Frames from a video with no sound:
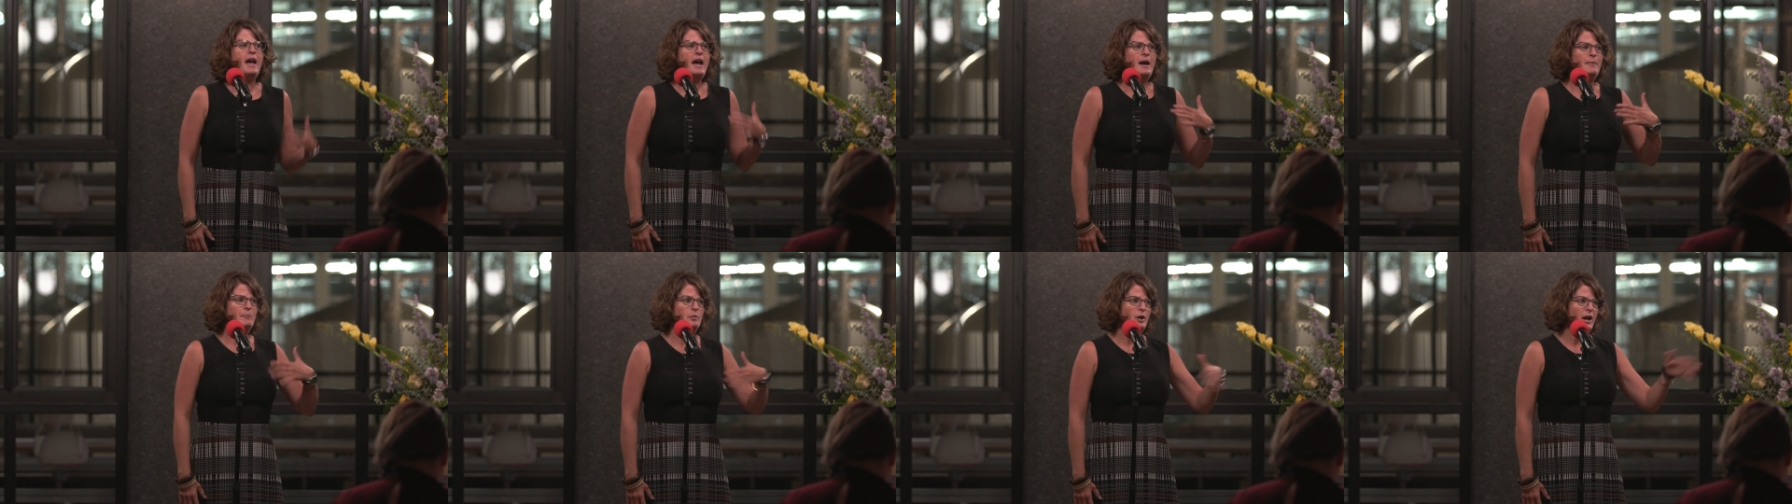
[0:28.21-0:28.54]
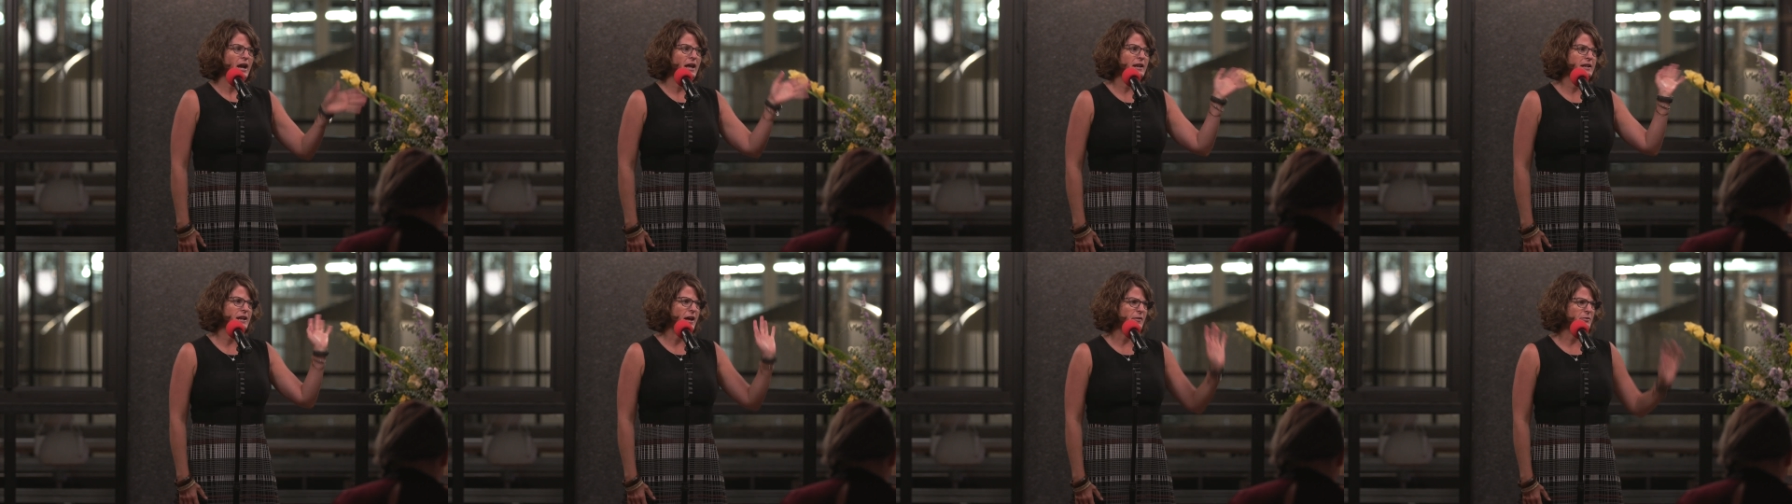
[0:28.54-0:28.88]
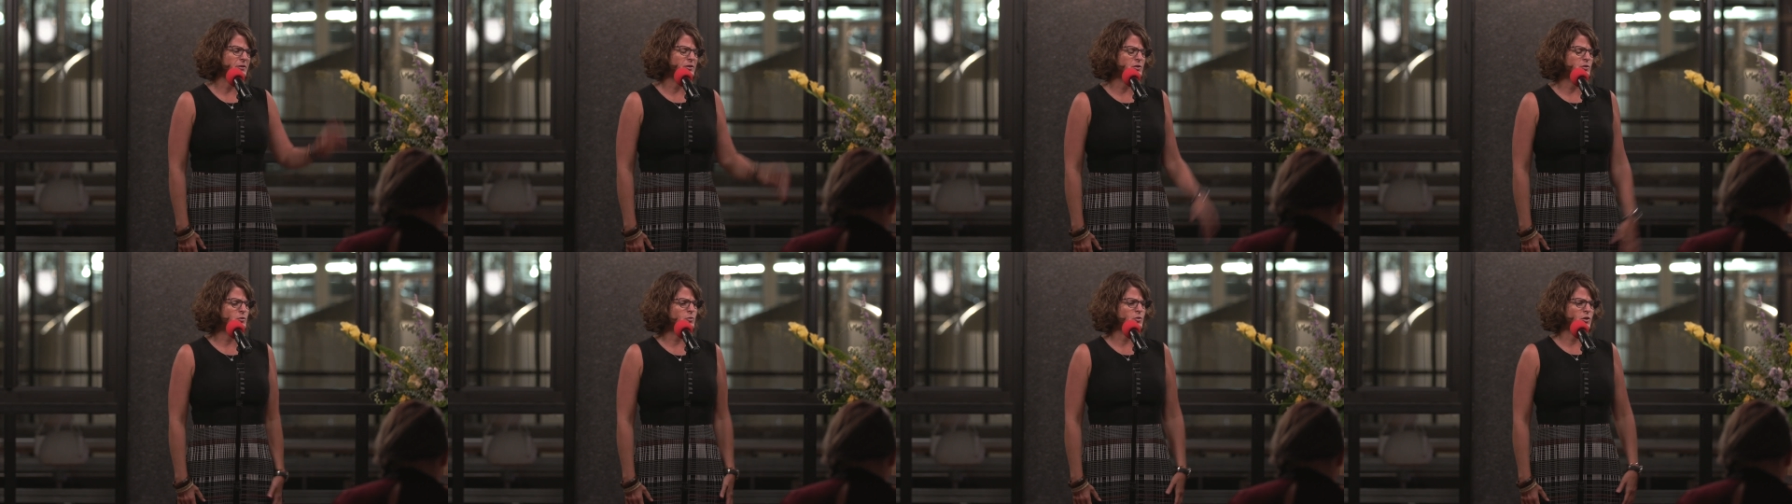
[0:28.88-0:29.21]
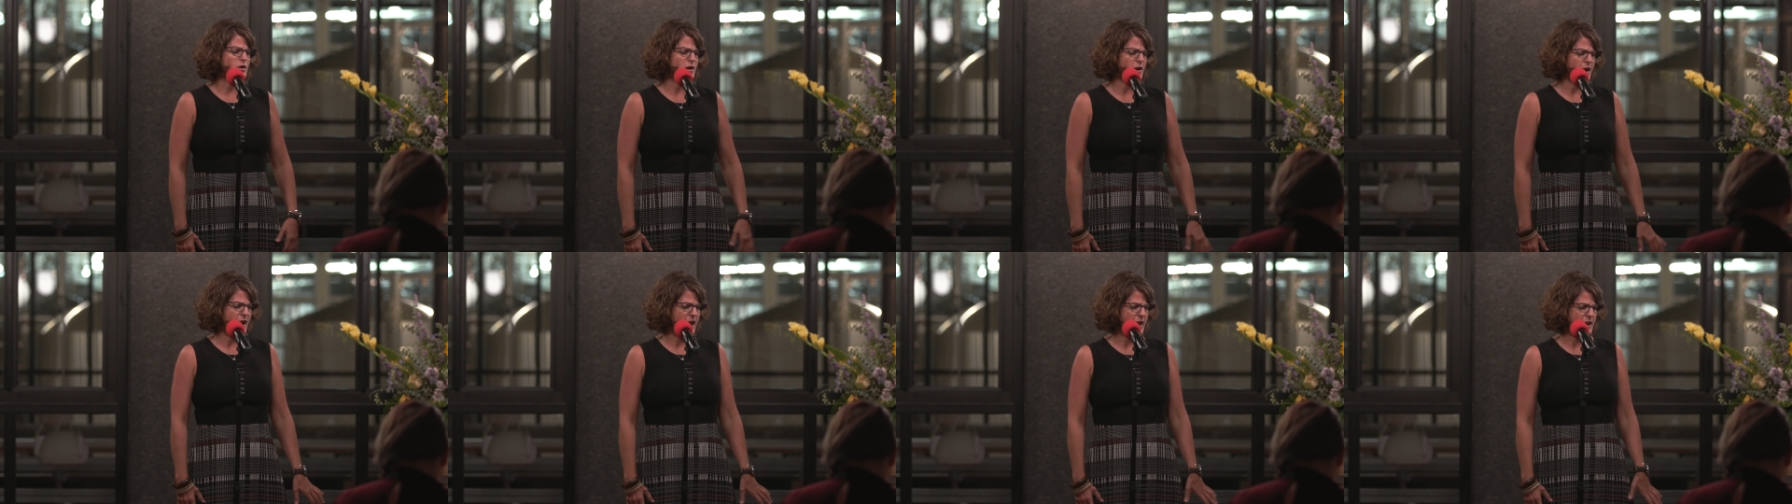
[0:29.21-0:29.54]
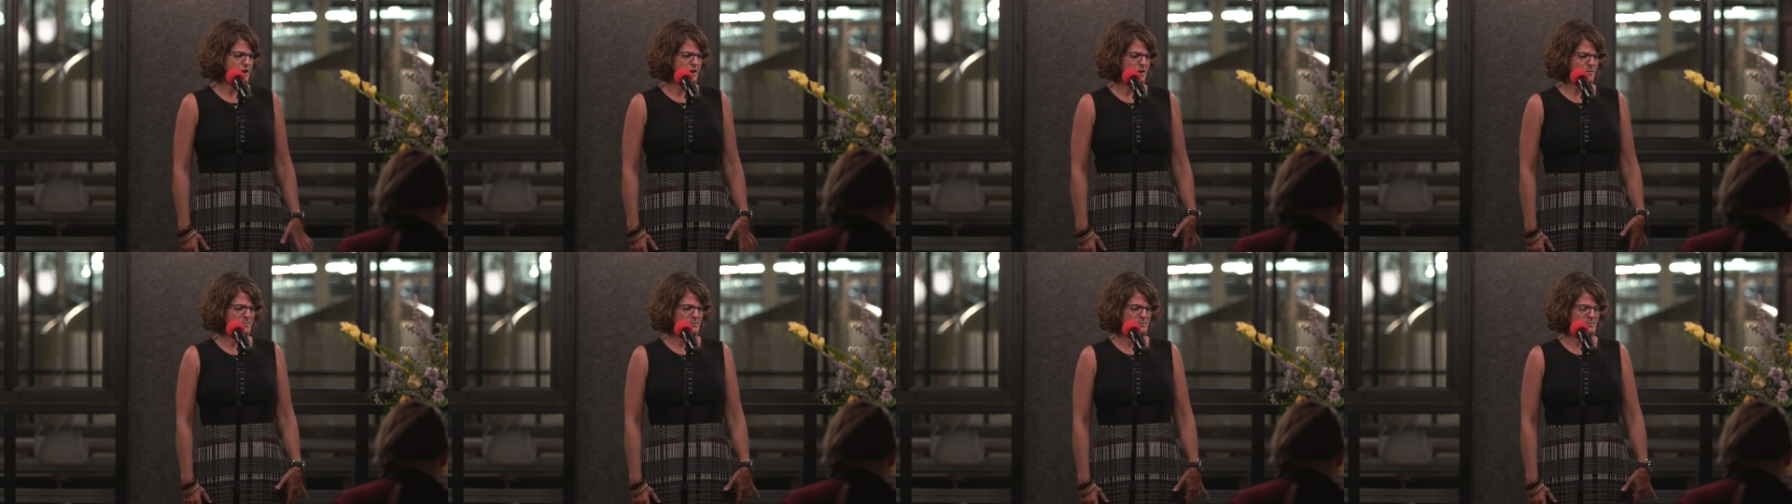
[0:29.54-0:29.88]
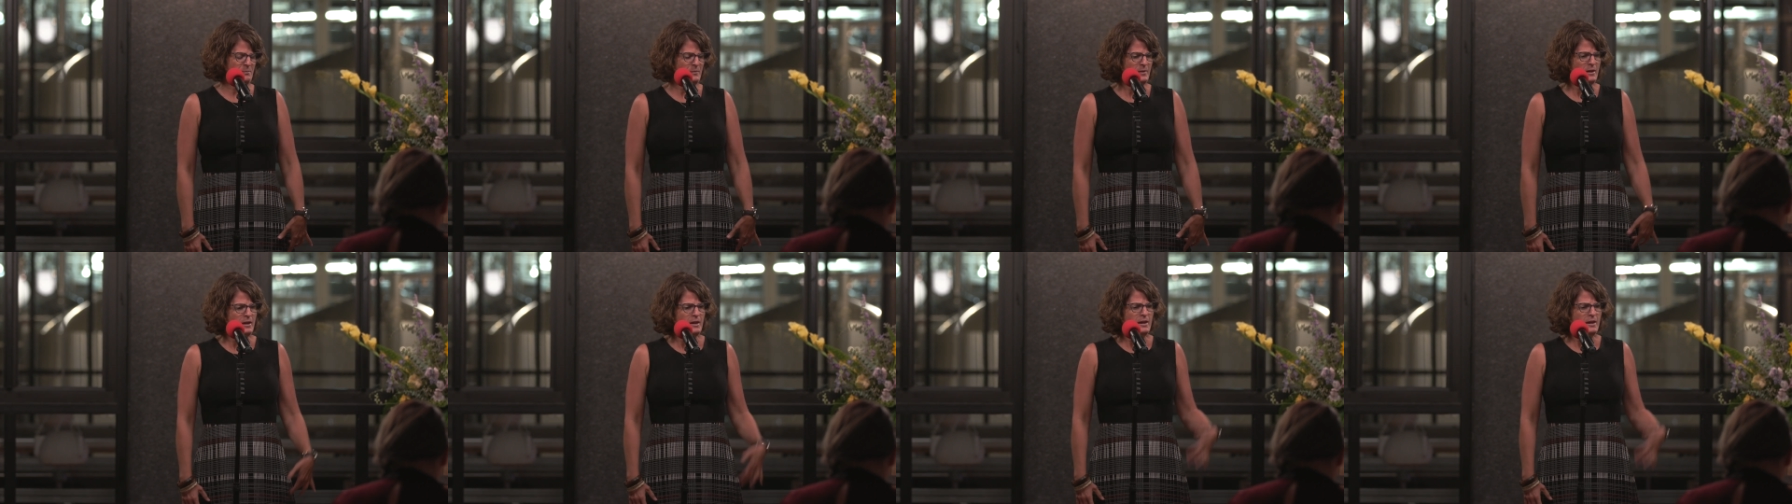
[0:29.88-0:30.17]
And we're heading out the door, and